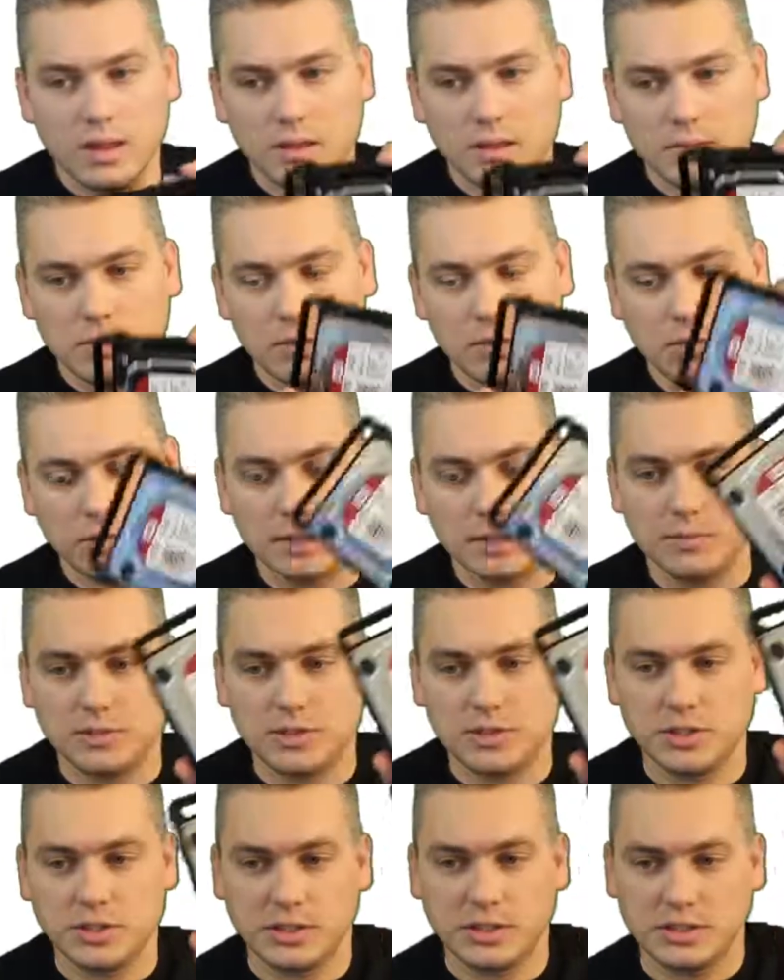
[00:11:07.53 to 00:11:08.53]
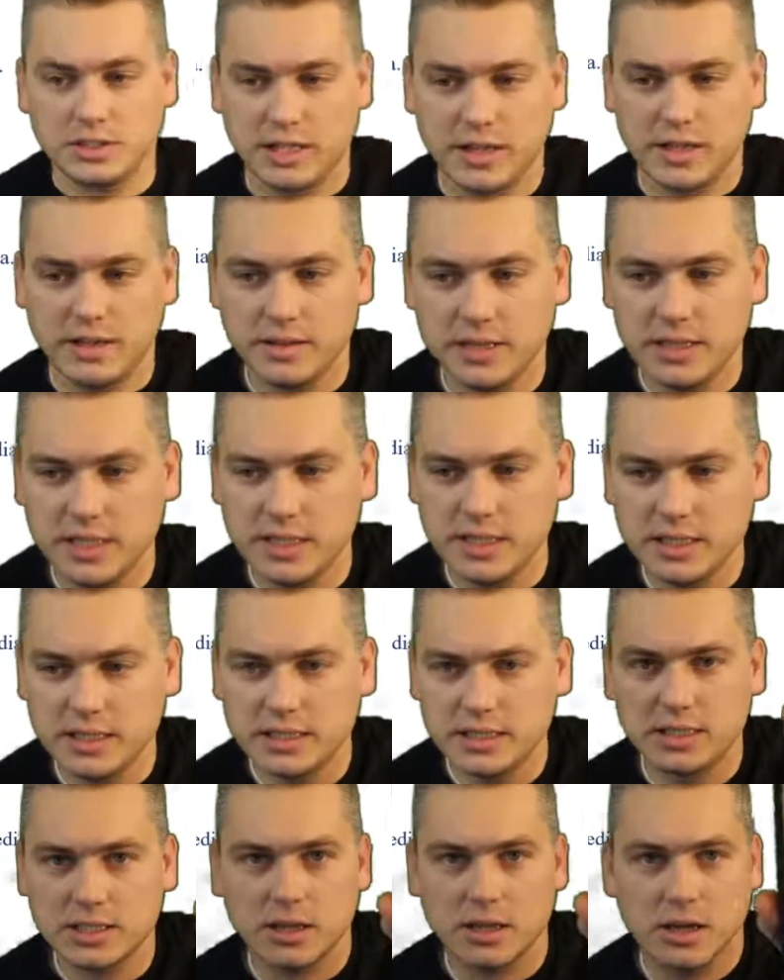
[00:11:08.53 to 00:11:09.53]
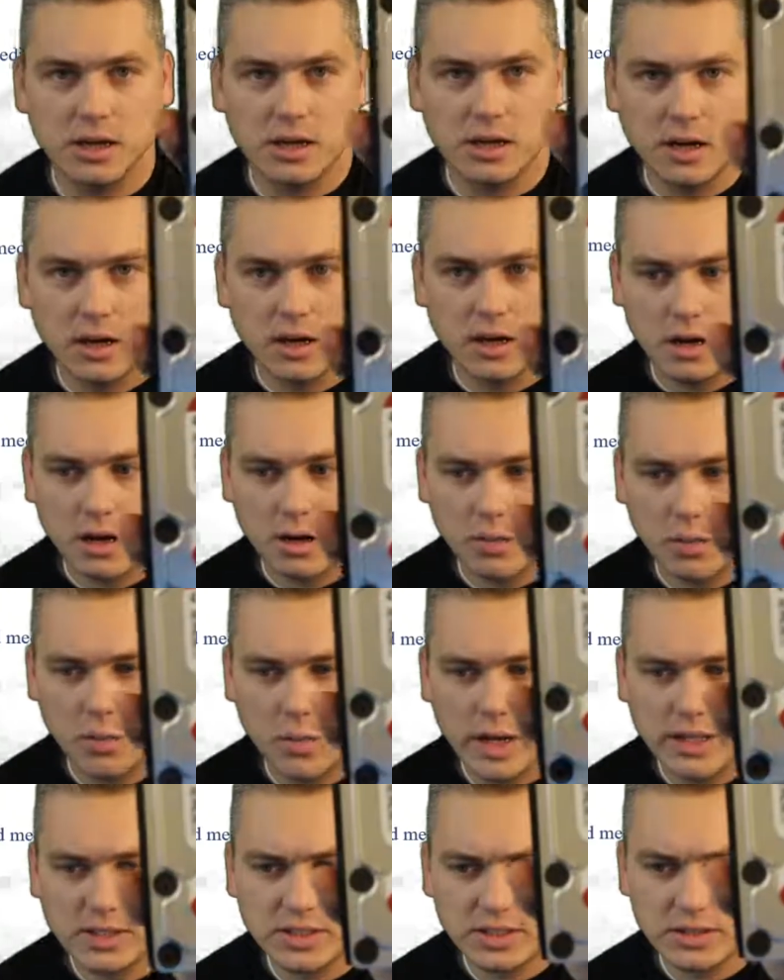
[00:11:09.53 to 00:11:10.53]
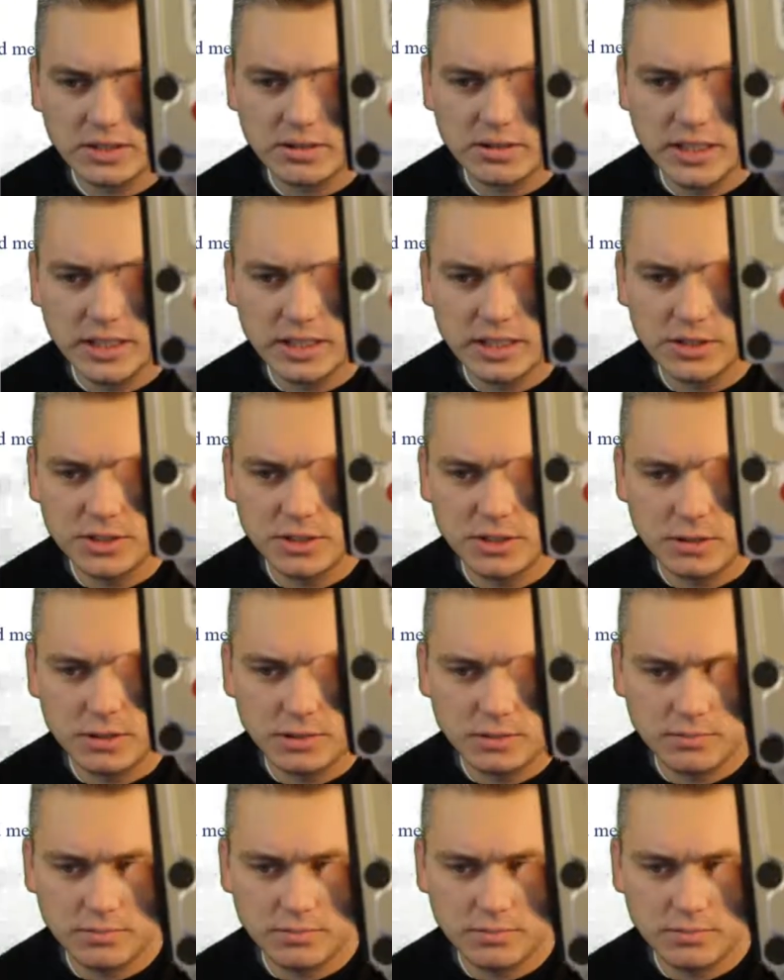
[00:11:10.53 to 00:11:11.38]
Hold it up so you can see it. These are Western Digital.